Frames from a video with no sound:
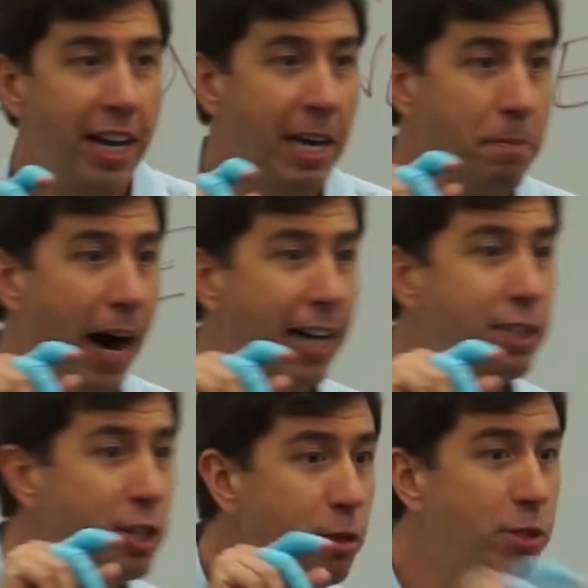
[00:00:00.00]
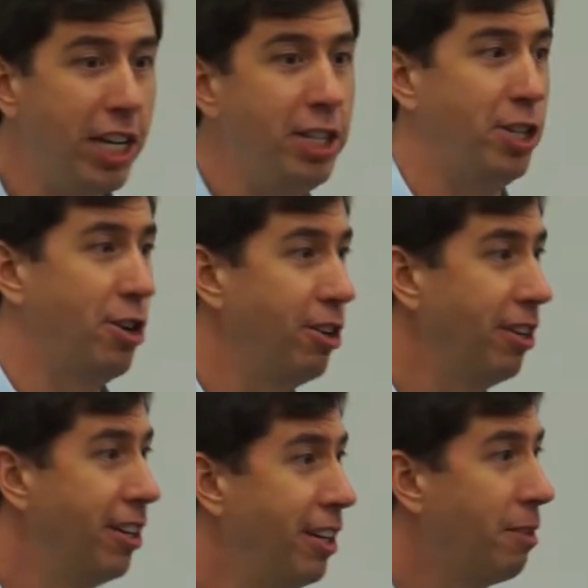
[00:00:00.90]
He buys the new t-shirt,
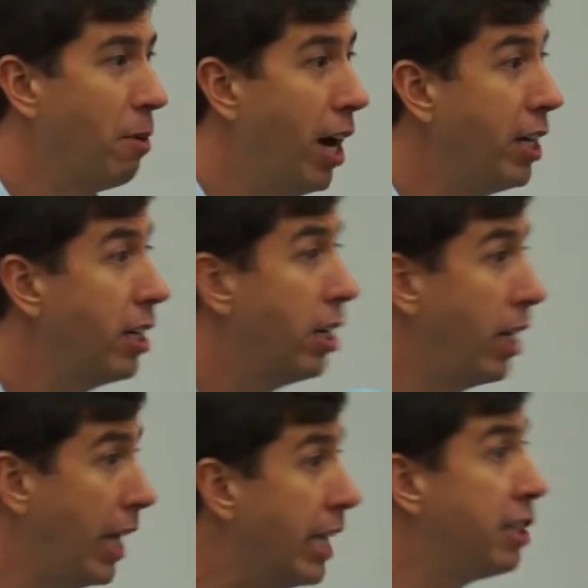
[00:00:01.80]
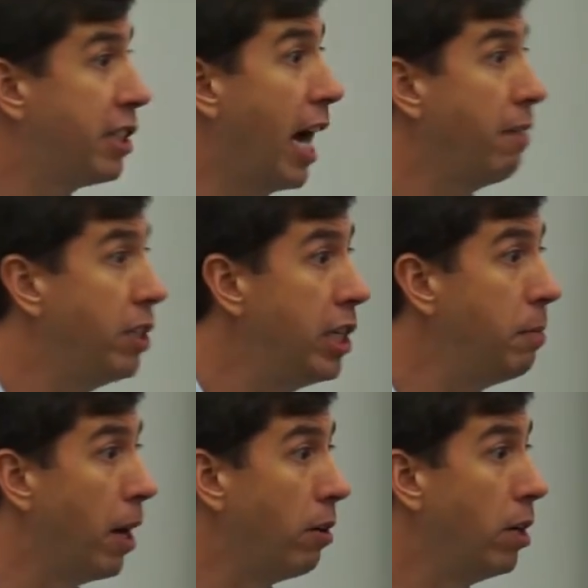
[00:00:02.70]
right, inside of his
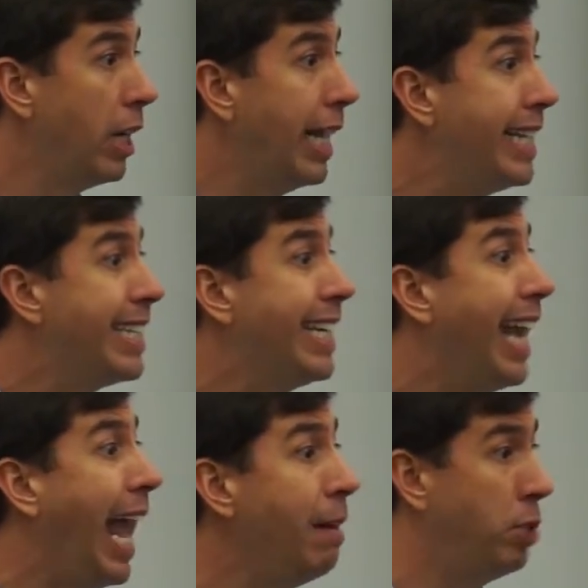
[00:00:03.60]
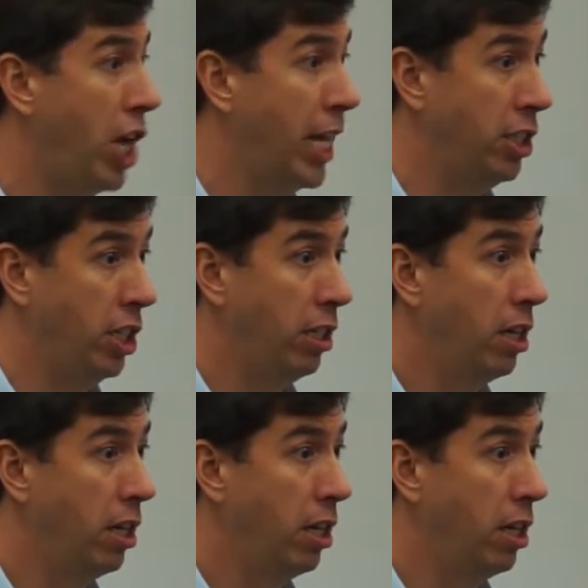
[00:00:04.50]
email. It's game changing.